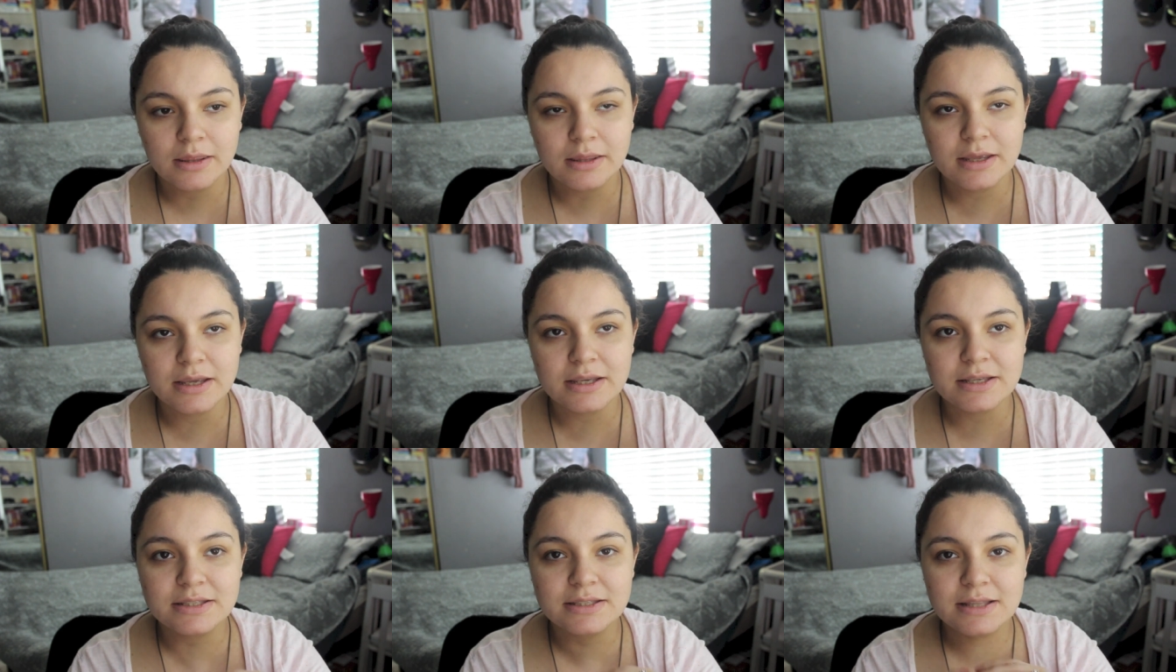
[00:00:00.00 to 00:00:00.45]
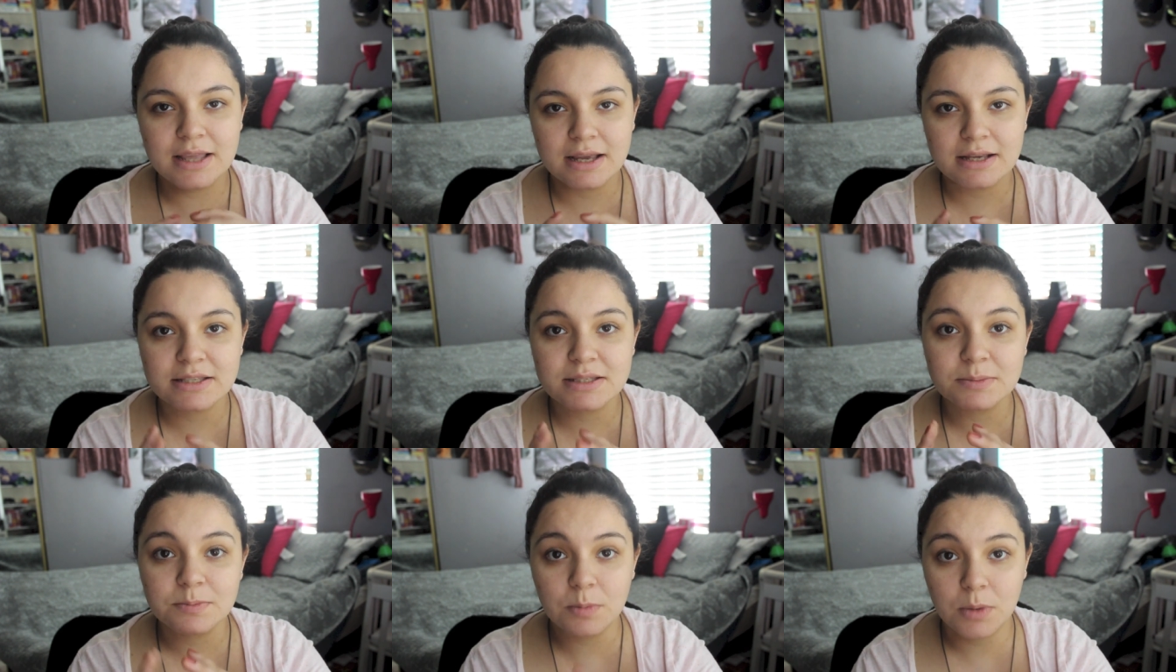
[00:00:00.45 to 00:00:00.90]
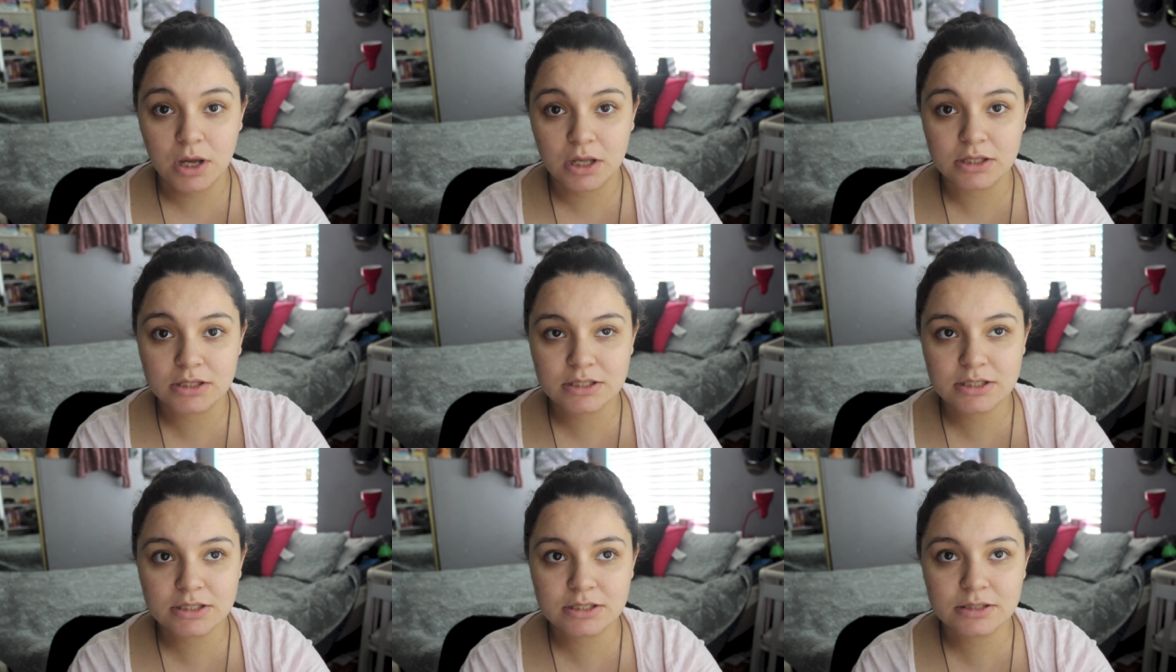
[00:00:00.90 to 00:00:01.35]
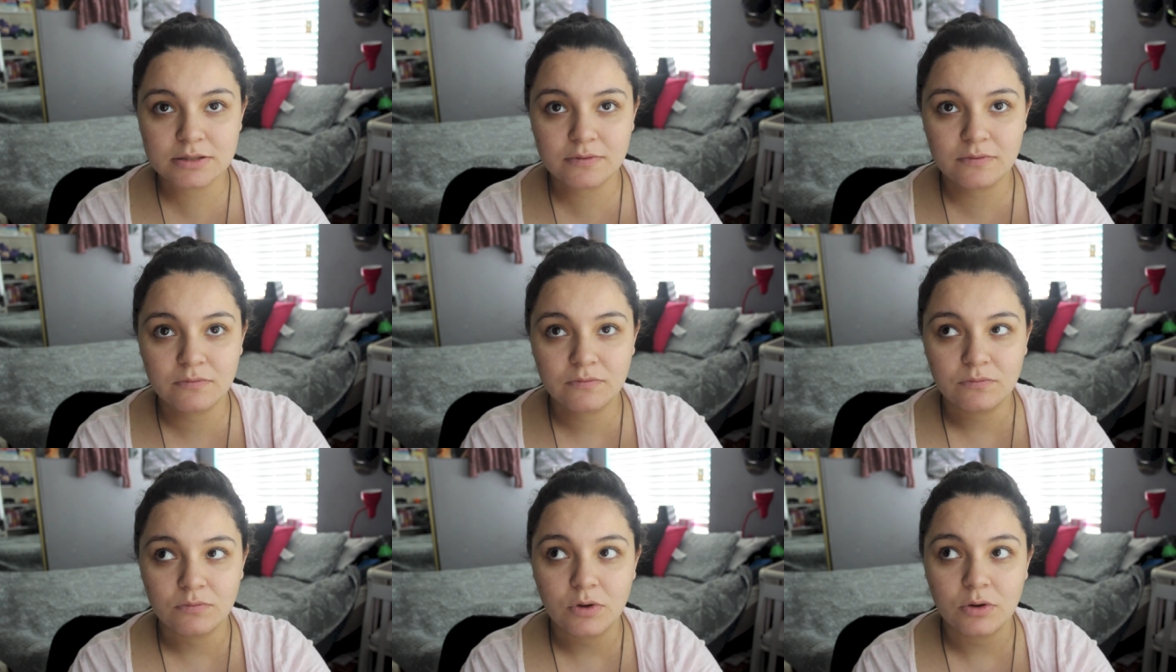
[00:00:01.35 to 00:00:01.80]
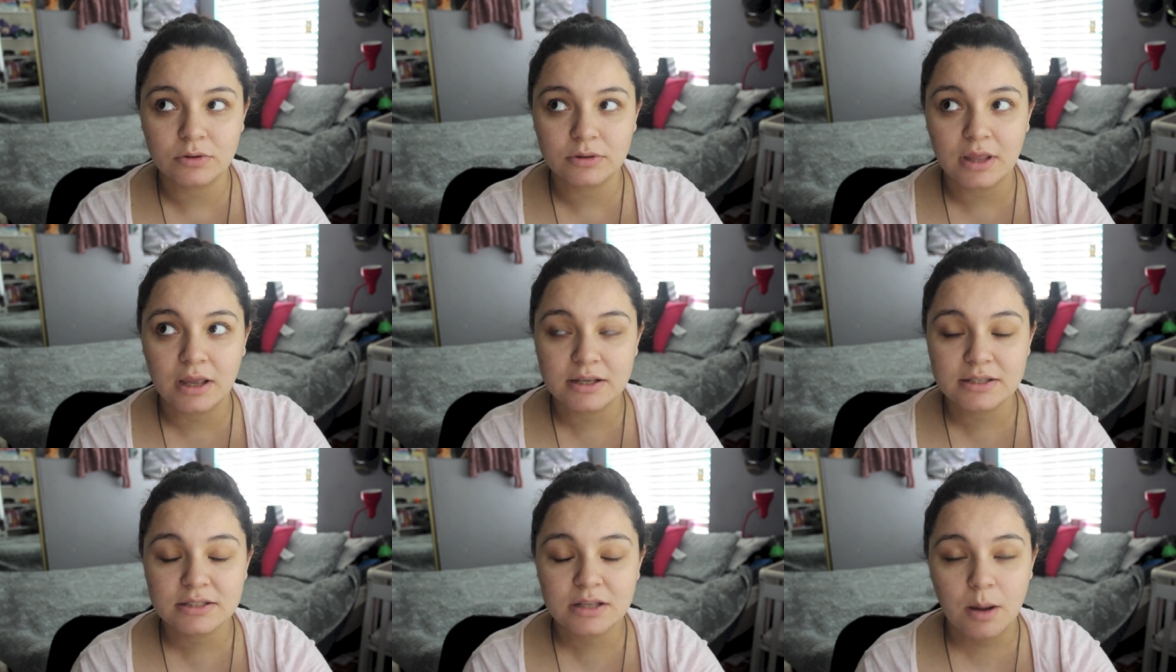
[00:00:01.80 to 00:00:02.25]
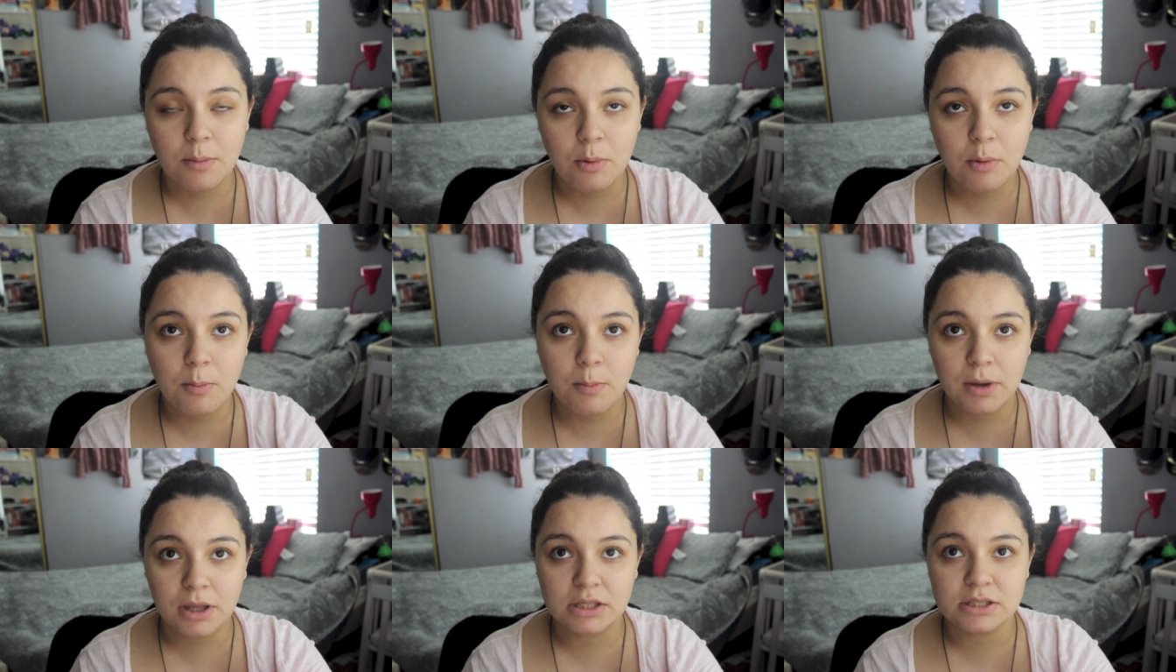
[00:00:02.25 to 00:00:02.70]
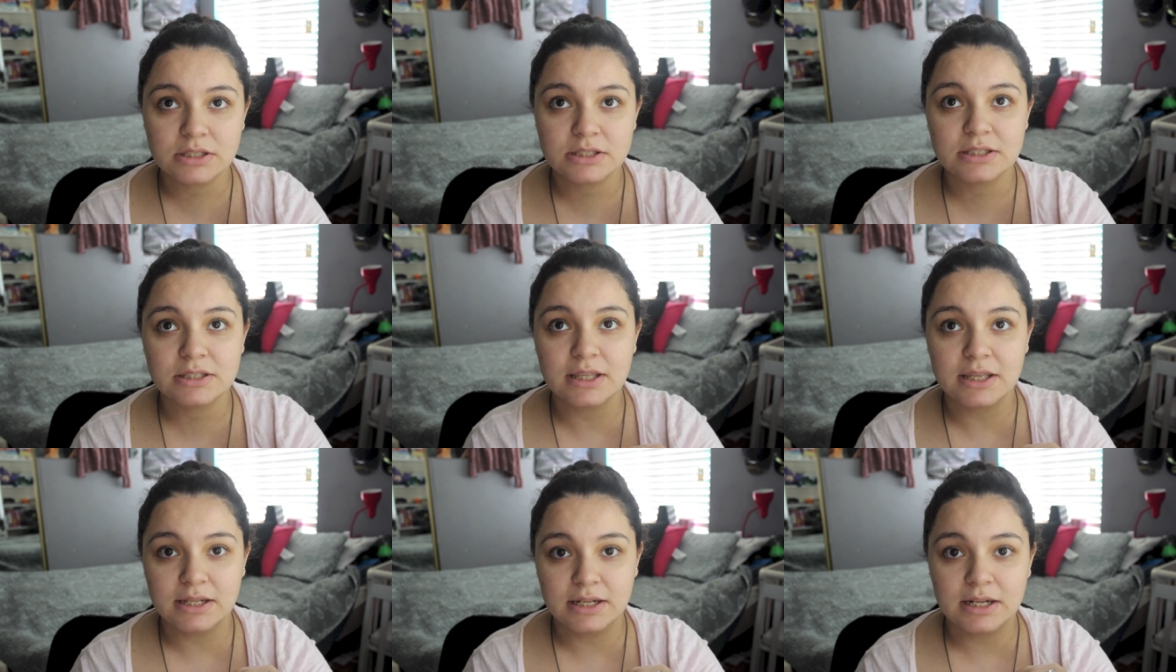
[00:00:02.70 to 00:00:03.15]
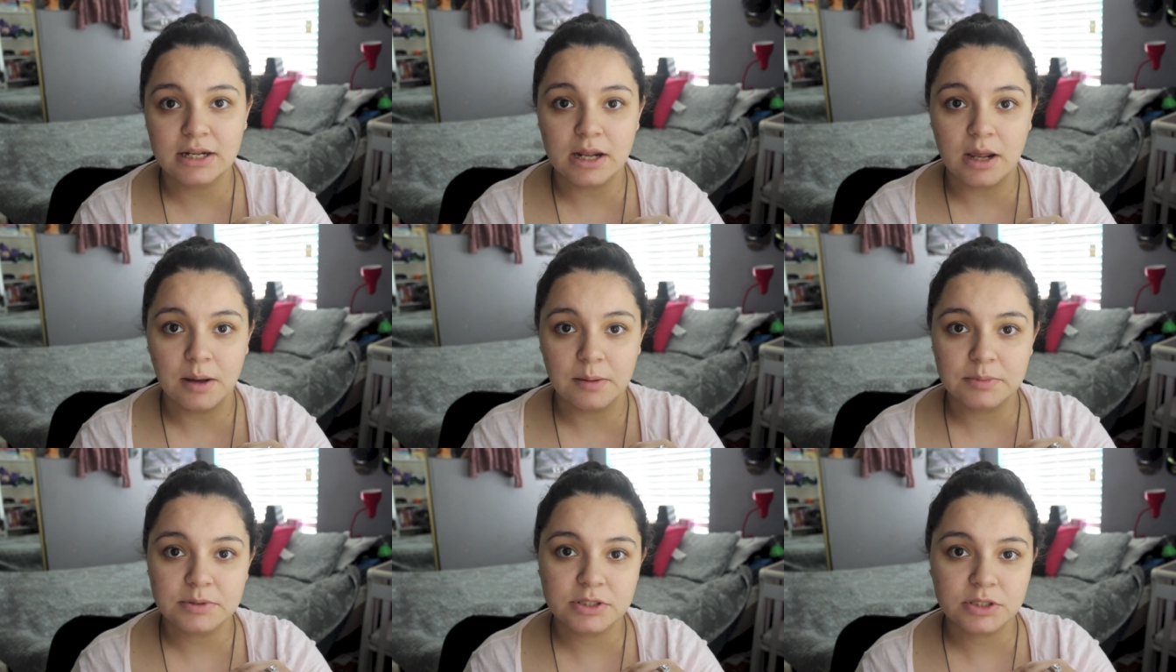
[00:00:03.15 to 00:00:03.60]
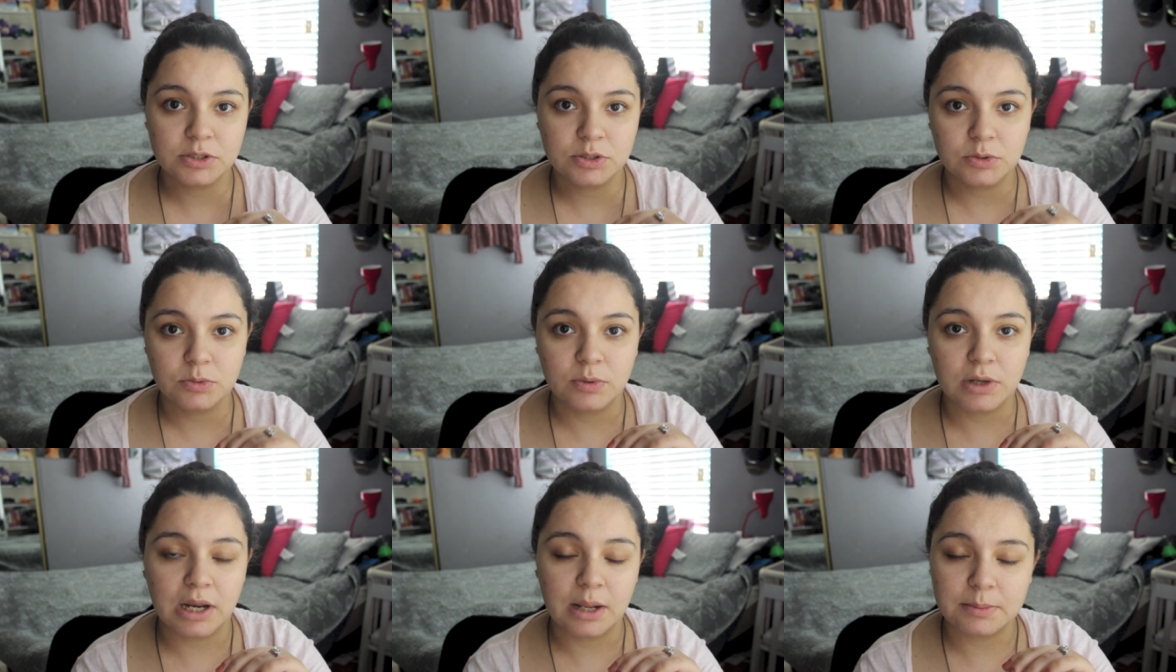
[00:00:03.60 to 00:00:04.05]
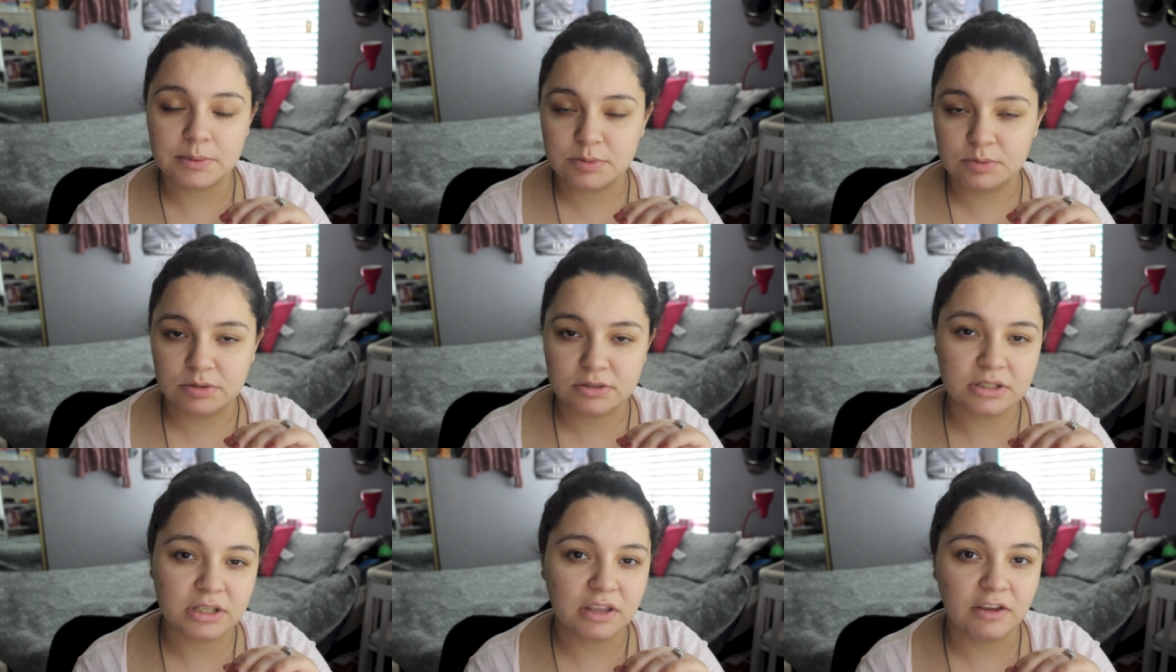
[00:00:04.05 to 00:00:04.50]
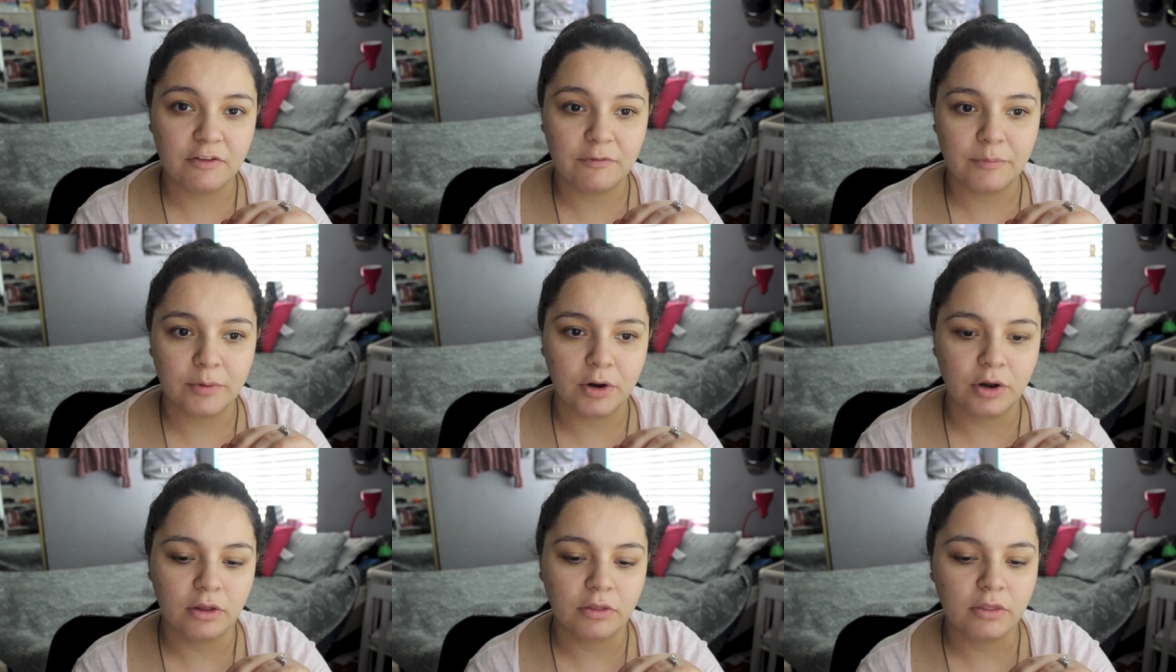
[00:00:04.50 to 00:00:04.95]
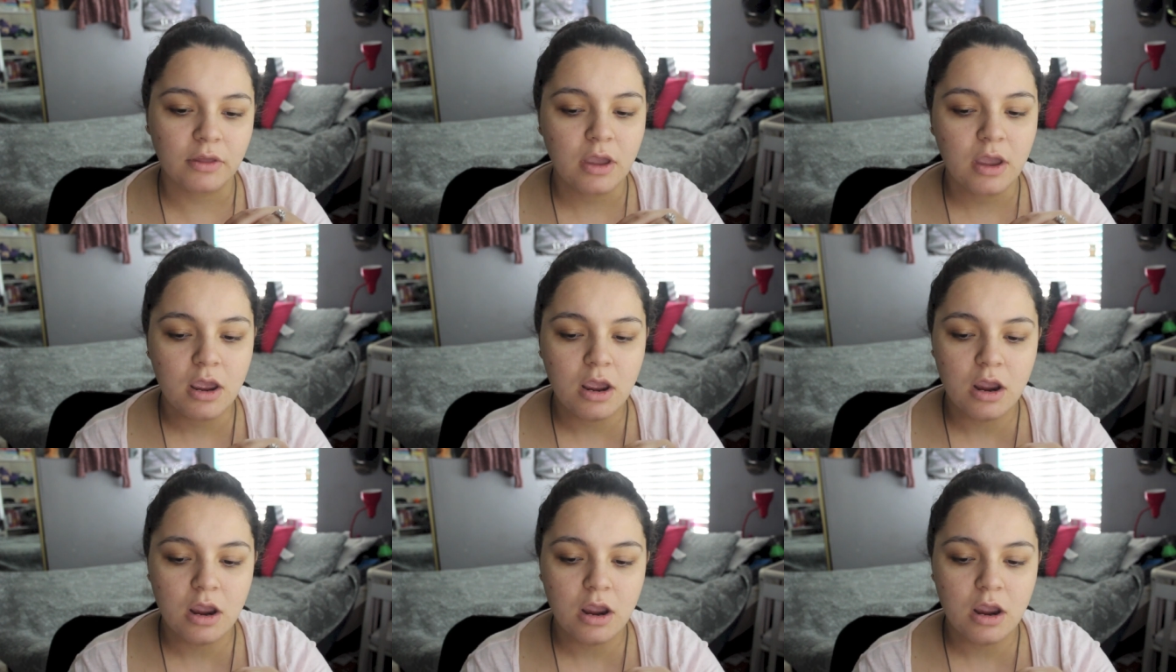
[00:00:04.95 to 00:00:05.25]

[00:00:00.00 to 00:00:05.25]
these next months, well, next couple months leading up to when I'm supposed to give birth